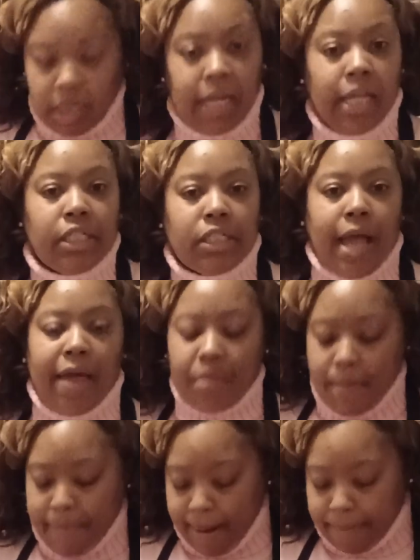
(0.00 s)
each type
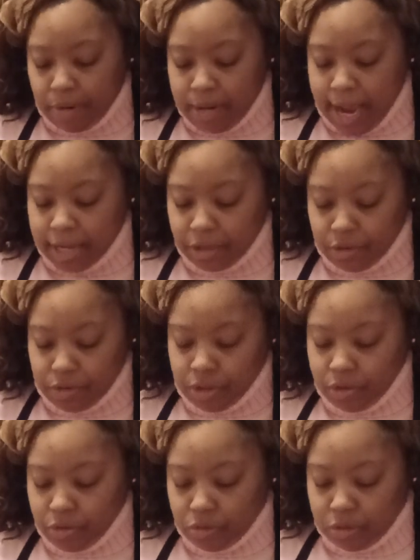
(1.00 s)
of pepper that you
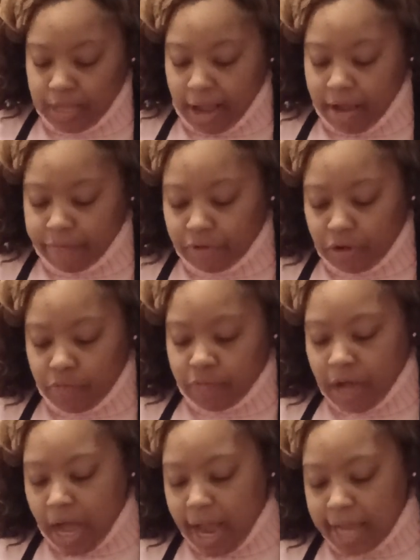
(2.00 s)
use. Now, if you've
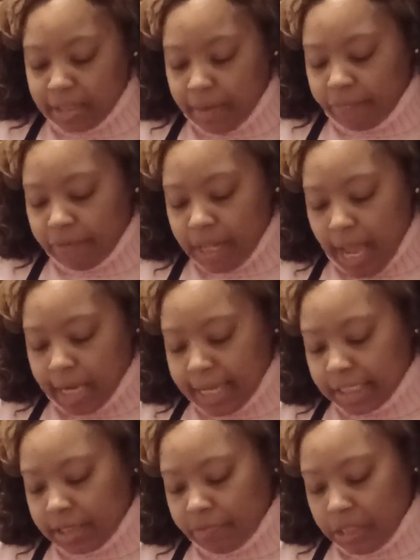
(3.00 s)
got, I
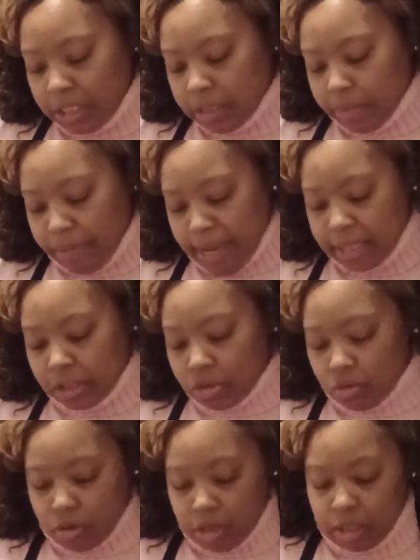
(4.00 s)
guess it really depends
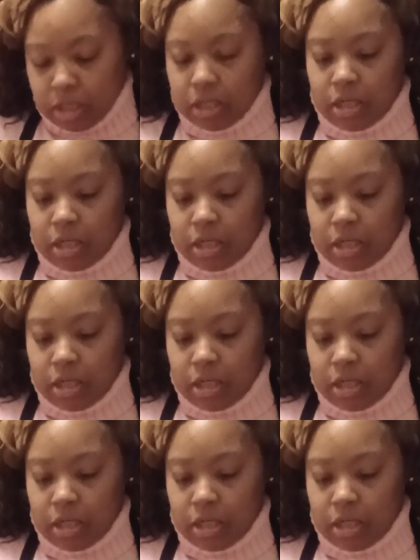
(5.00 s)
on